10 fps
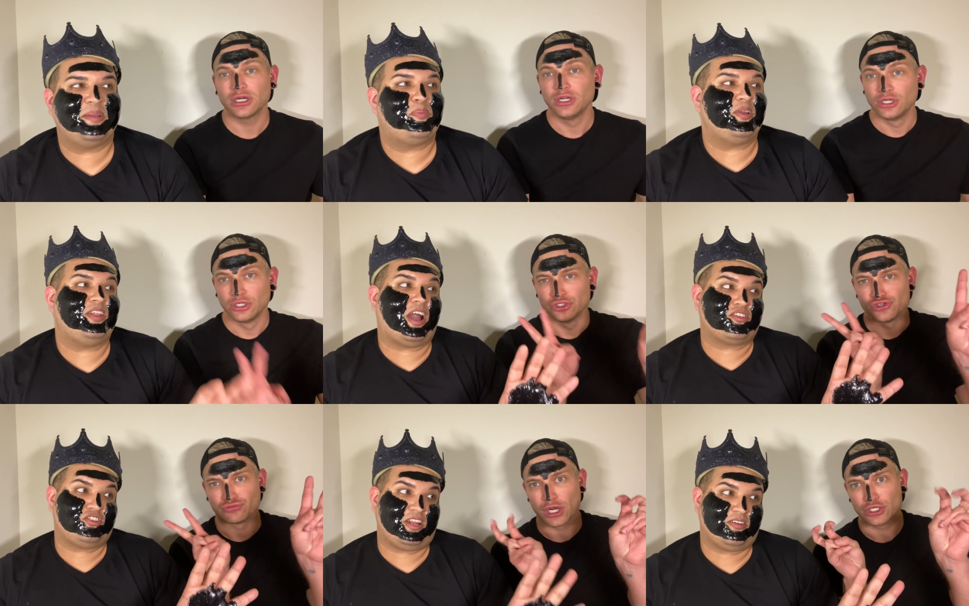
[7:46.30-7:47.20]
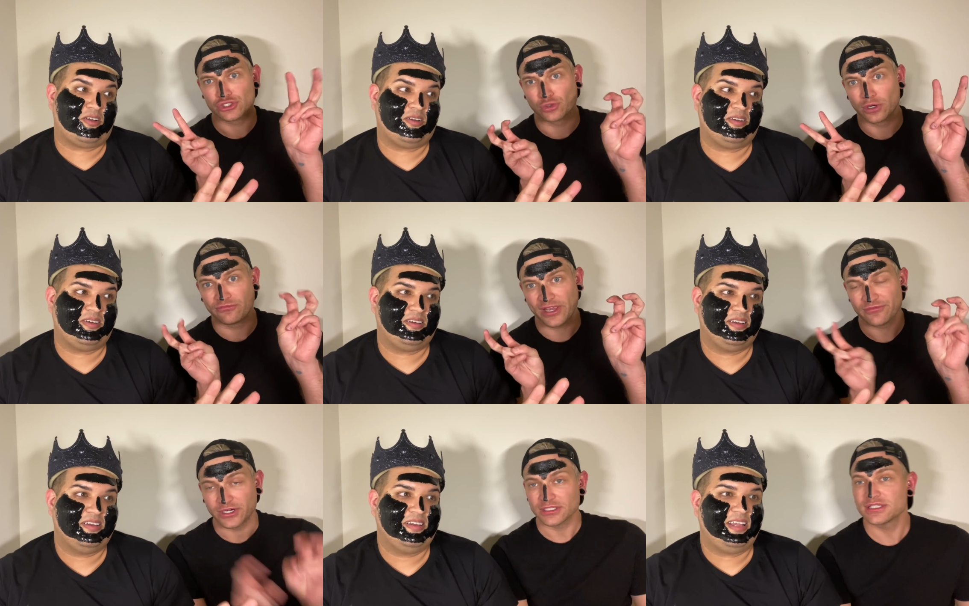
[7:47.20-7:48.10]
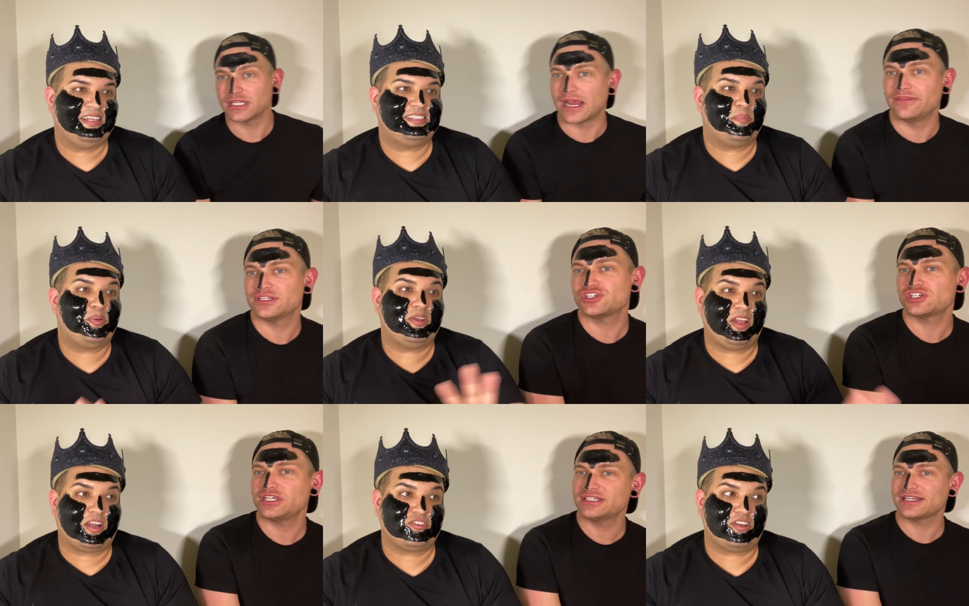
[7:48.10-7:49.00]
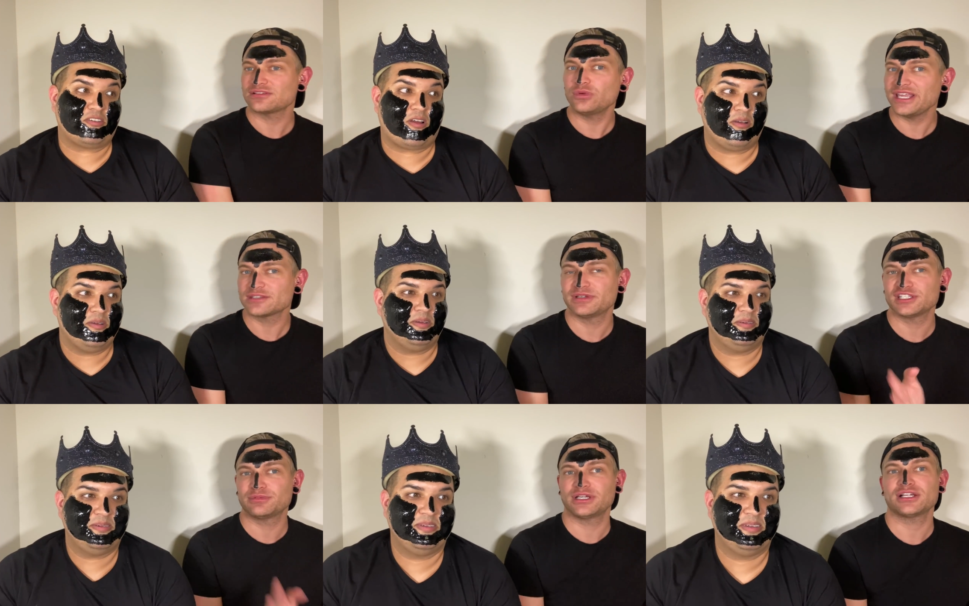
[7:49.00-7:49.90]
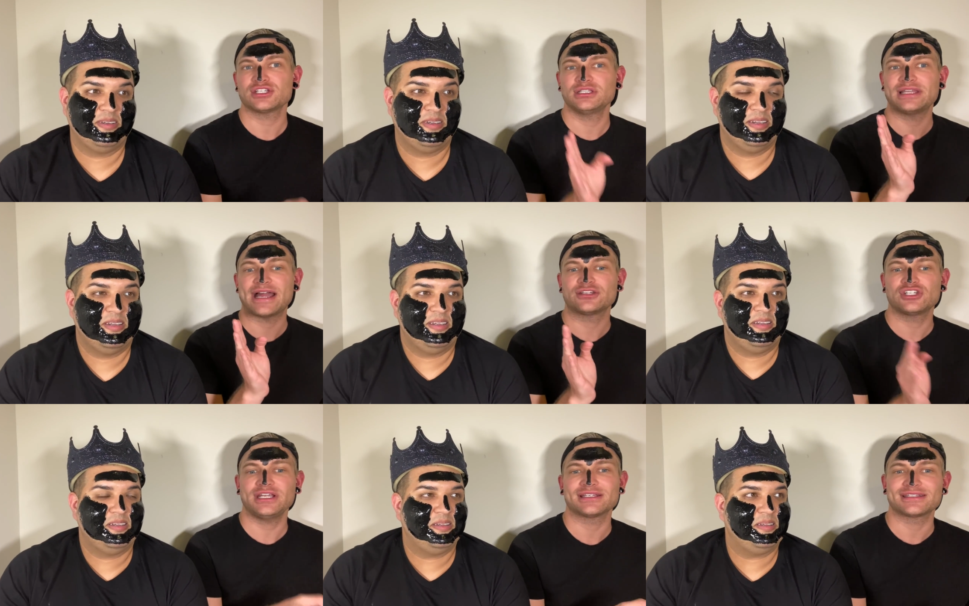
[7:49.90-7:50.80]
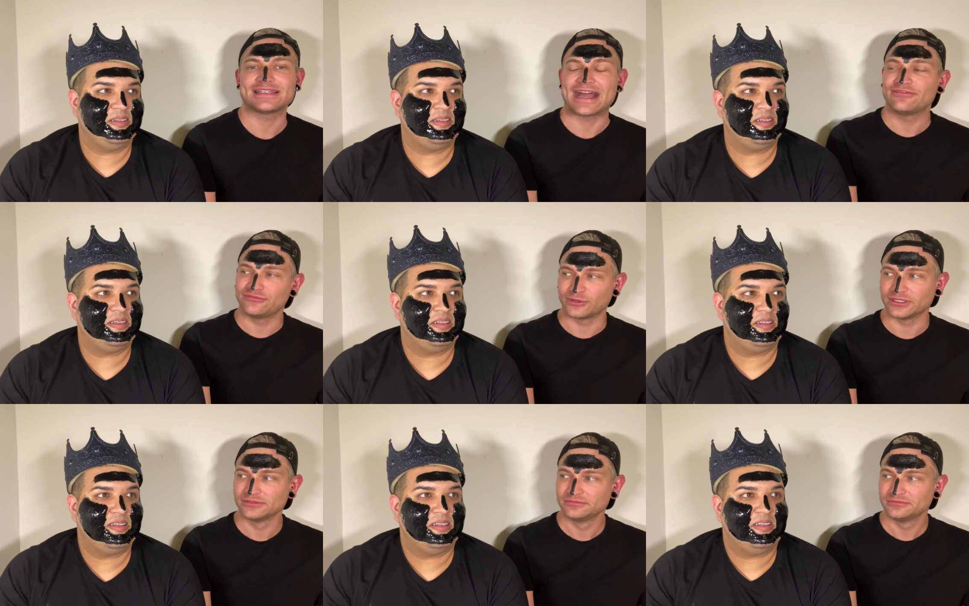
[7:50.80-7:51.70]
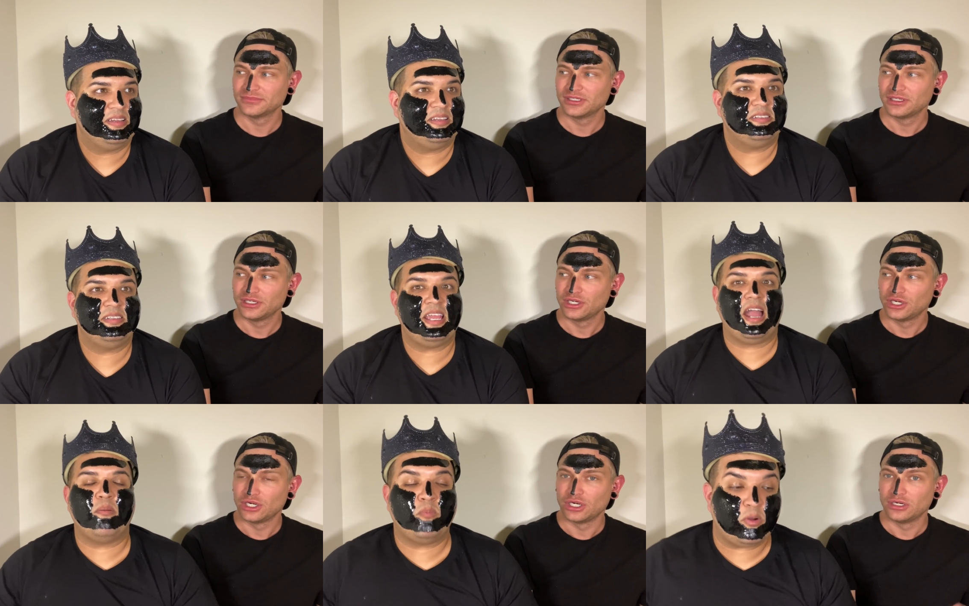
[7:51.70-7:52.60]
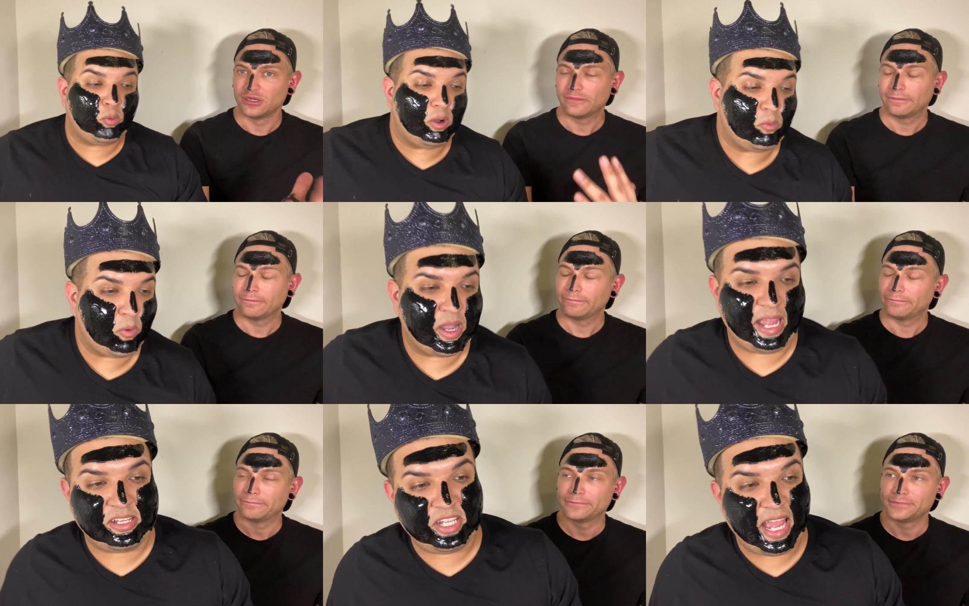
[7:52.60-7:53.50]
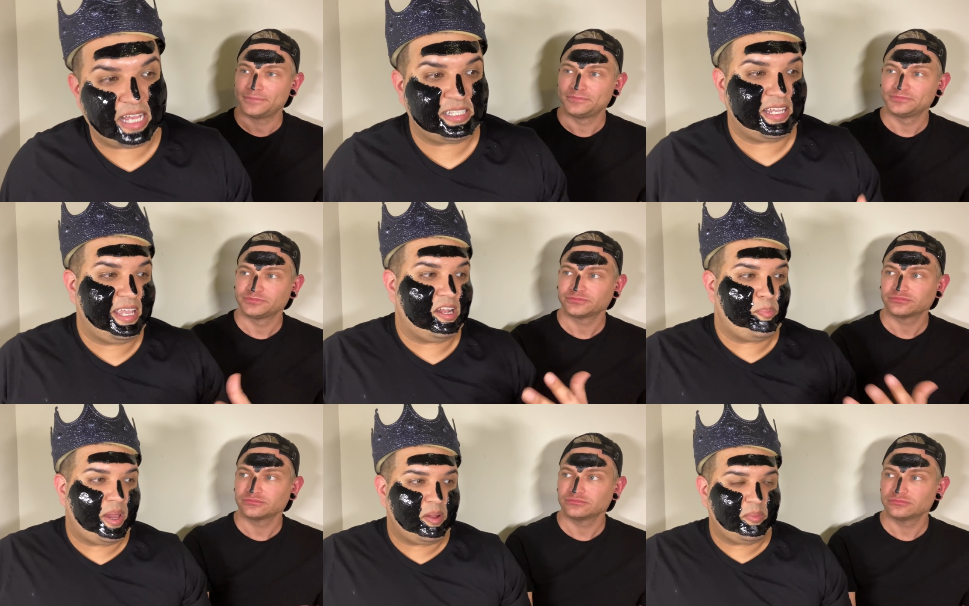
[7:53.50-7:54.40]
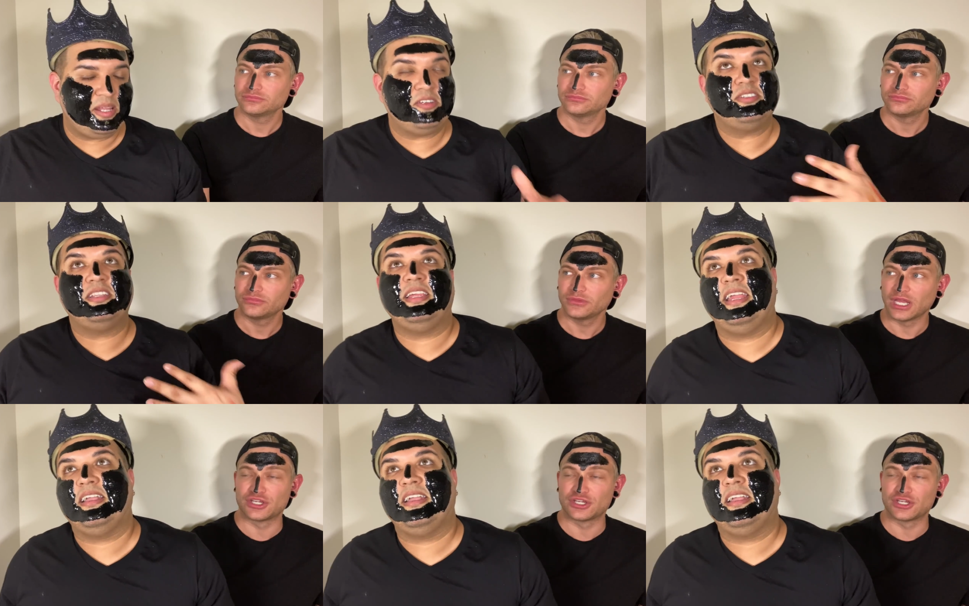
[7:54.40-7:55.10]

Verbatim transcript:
Speaker 1: it's a production drugstore favorites. It's a production. Does, well, yes, but it's a production that she has staff for.
Speaker 2: Yeah. Well, okay. She has to get up out of. But here's the thing.